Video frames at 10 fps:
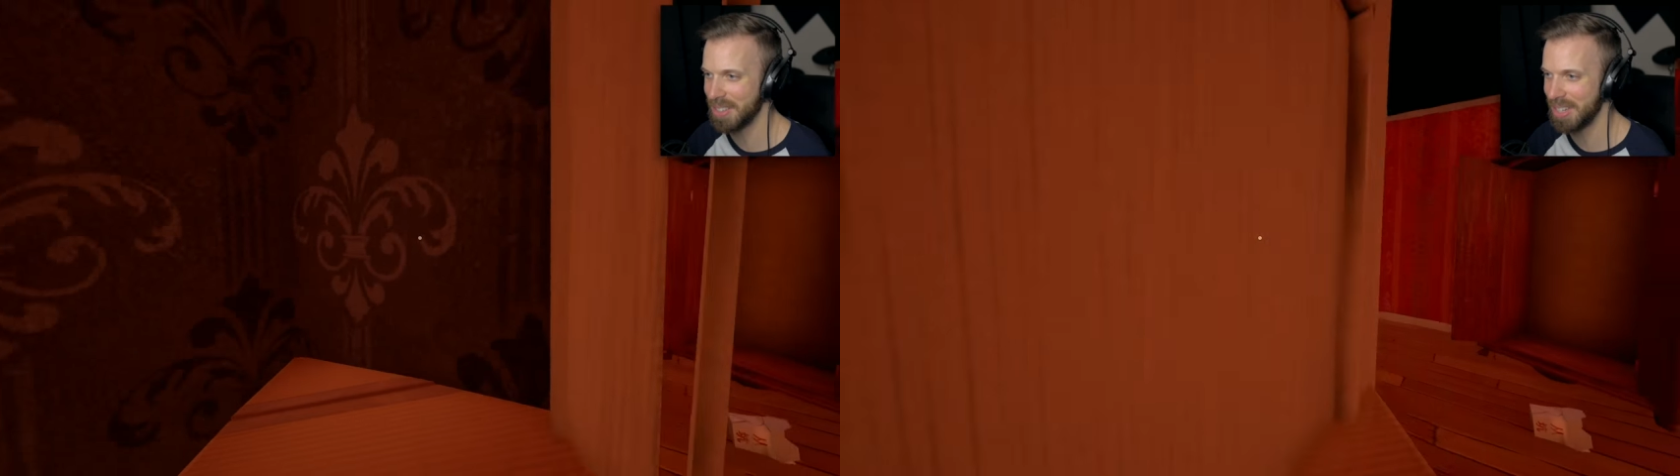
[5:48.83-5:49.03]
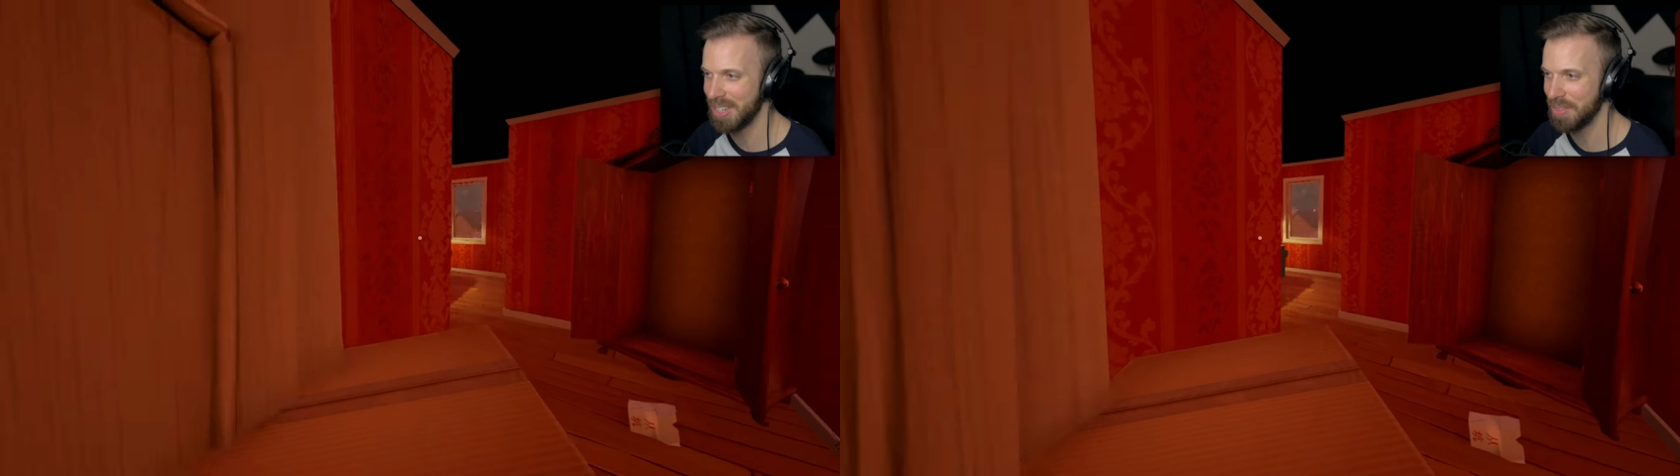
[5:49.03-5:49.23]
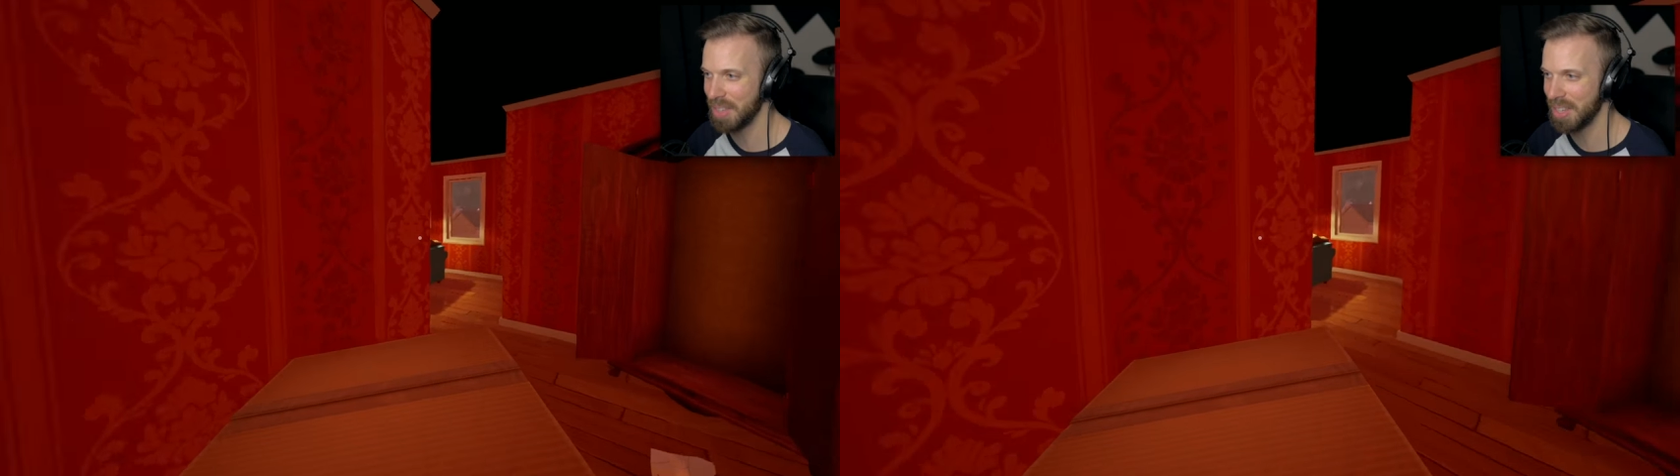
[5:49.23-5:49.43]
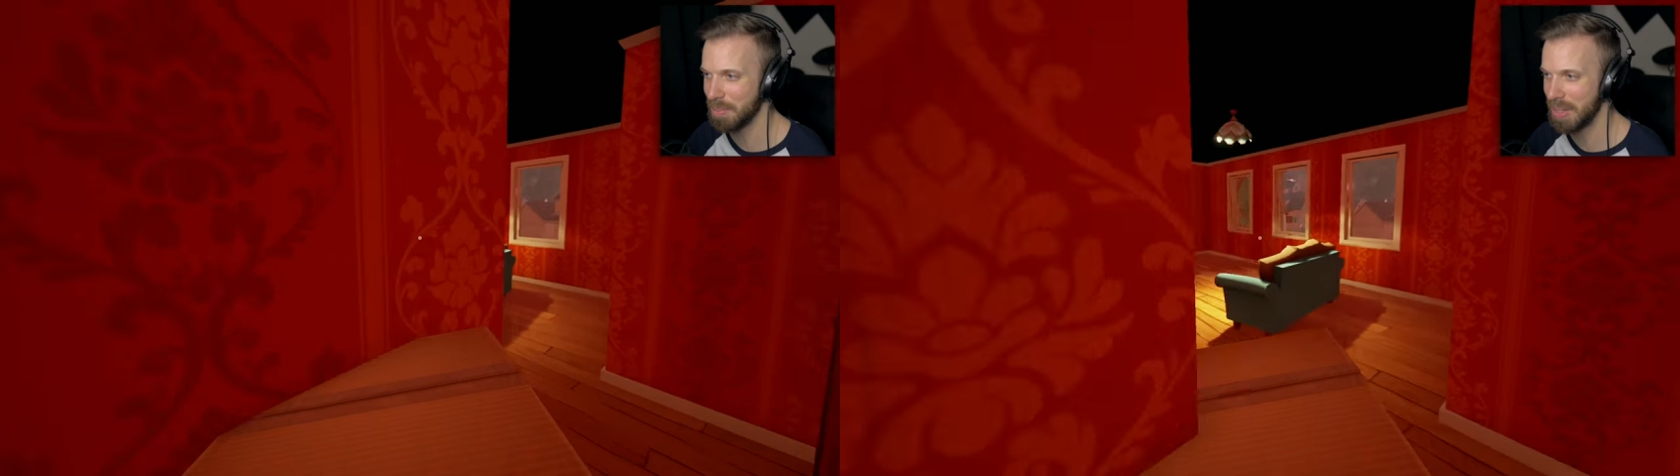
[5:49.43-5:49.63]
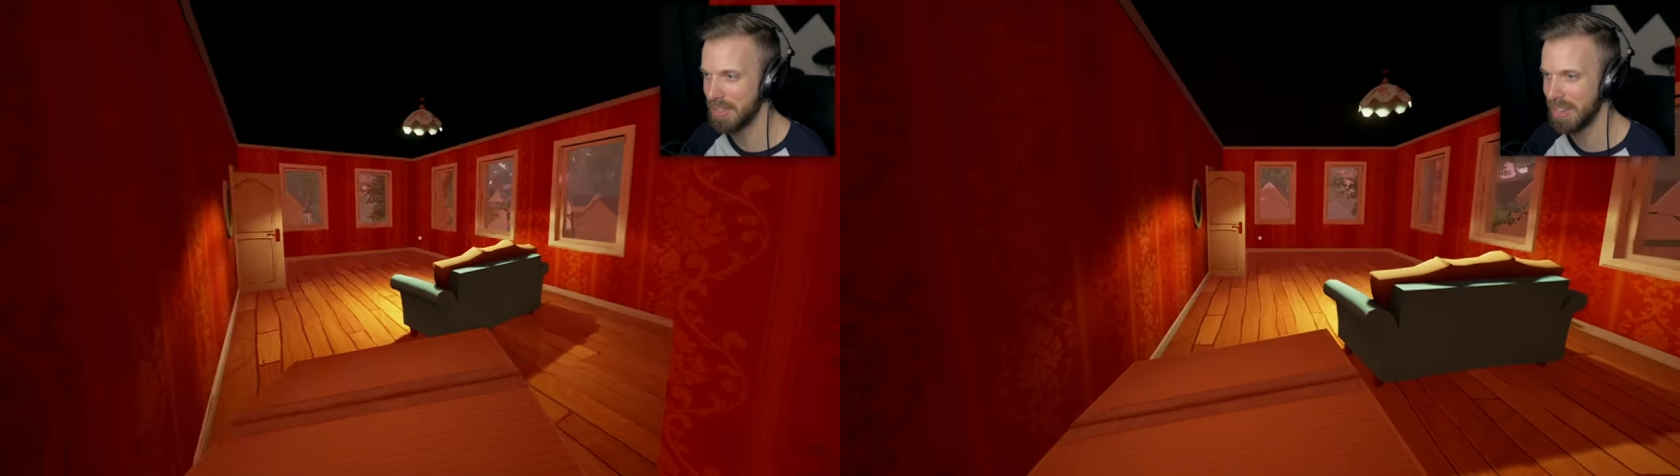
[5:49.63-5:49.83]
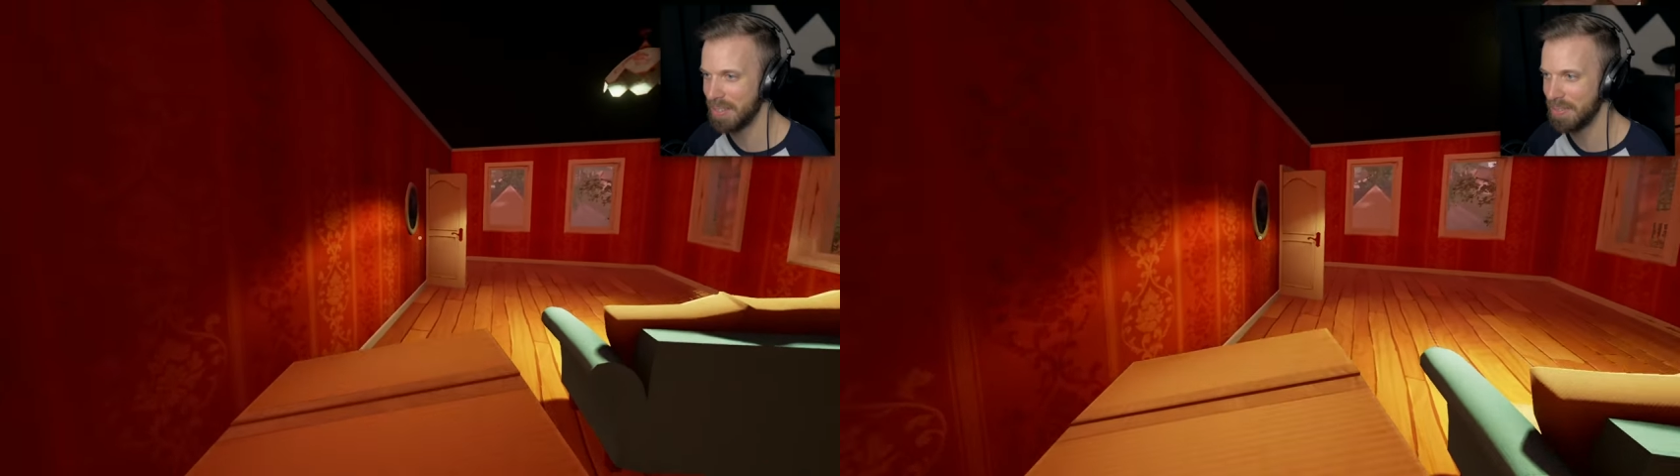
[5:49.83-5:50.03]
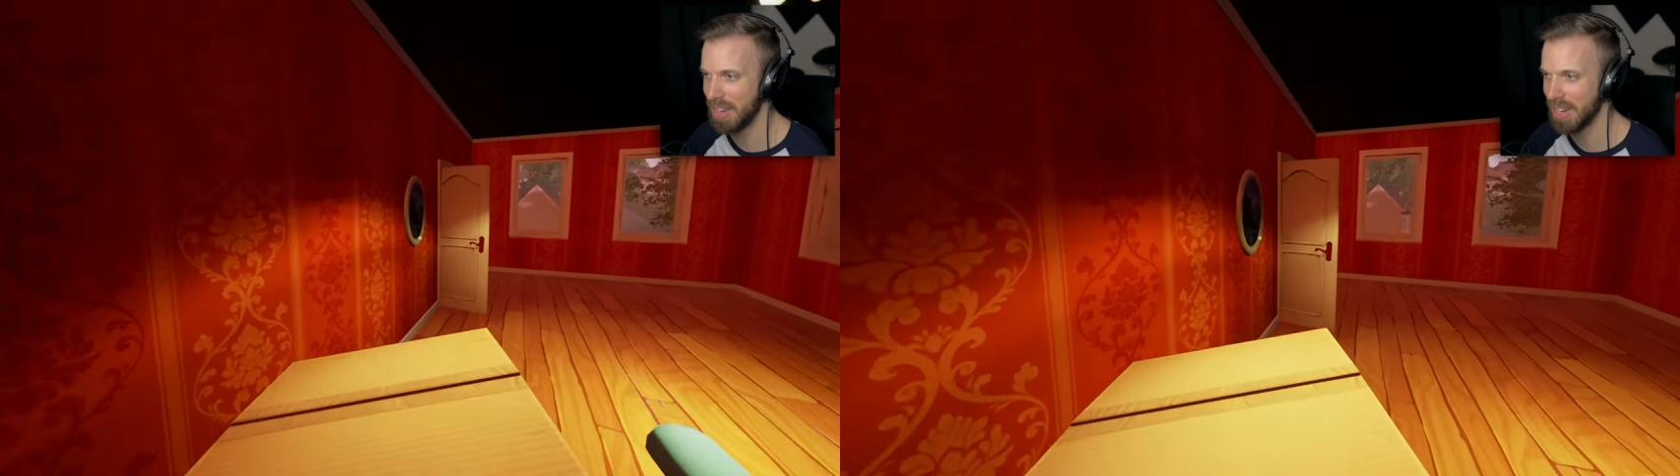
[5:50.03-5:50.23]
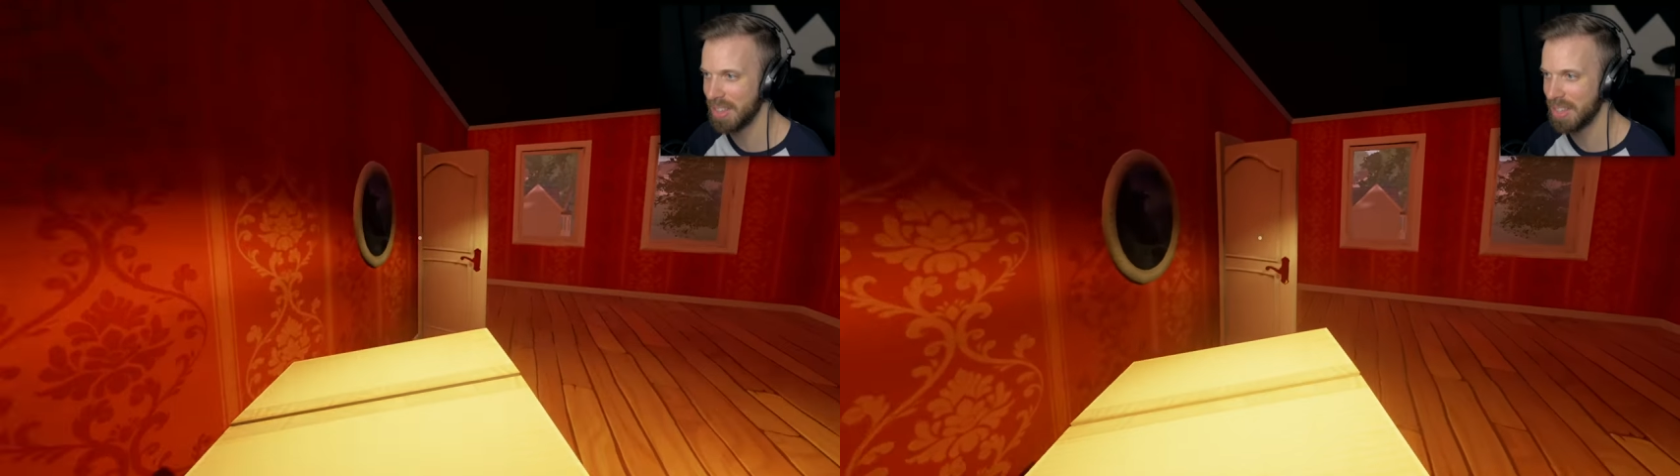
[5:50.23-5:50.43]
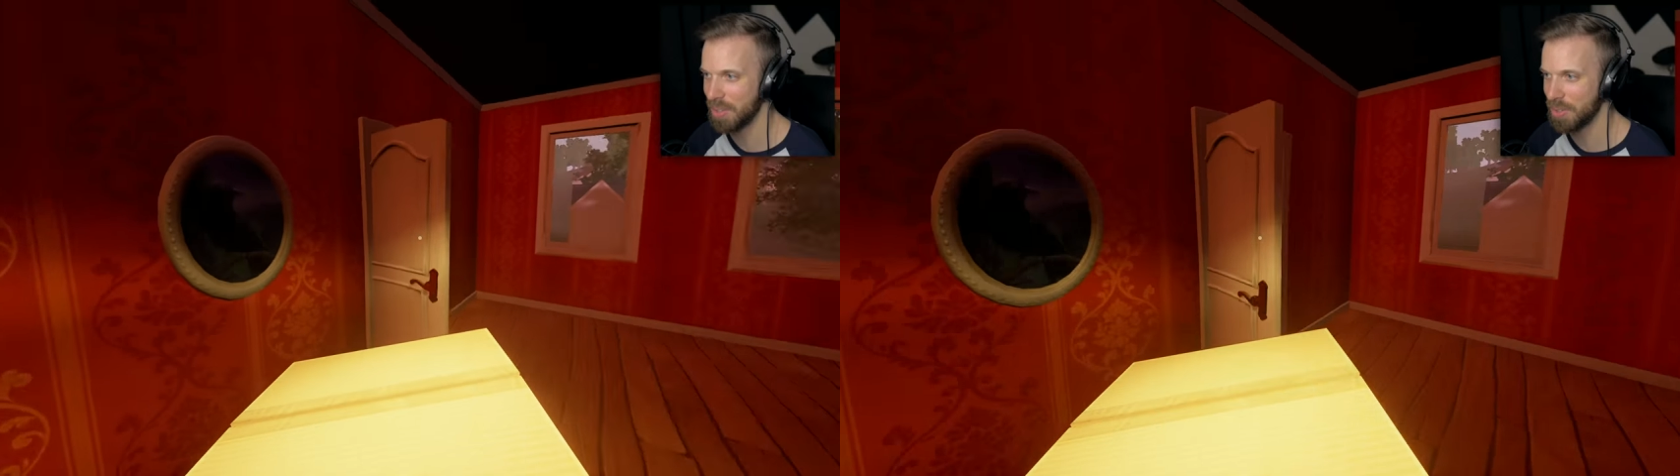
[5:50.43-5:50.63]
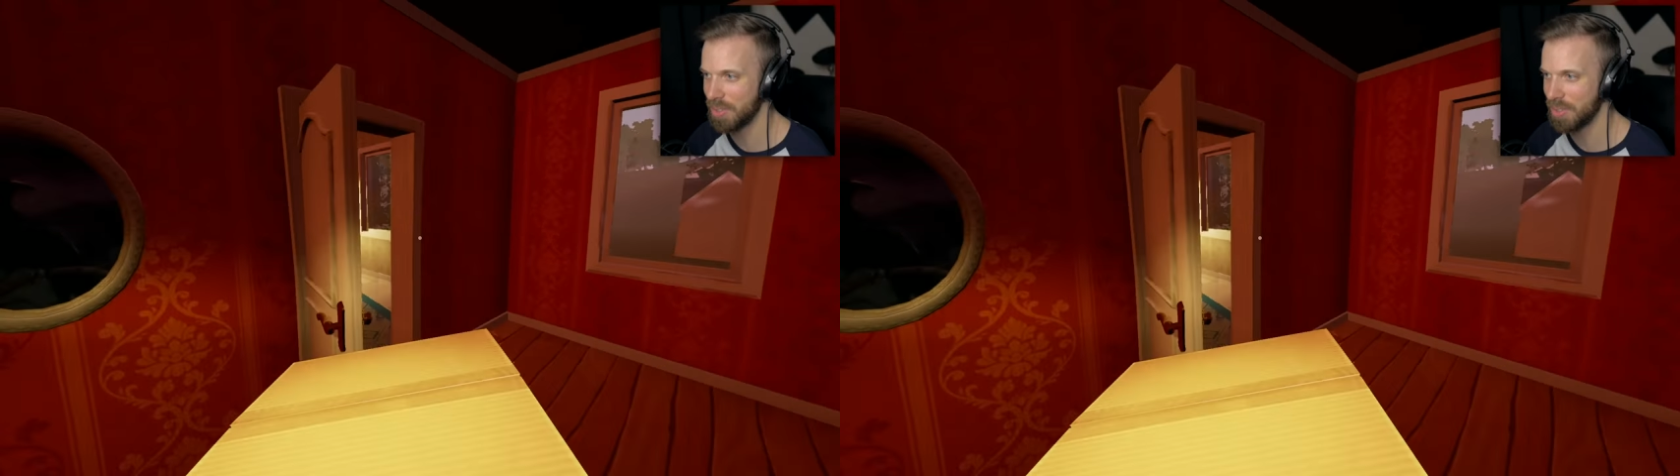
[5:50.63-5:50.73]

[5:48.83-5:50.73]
I didn't even think about that fact that there's,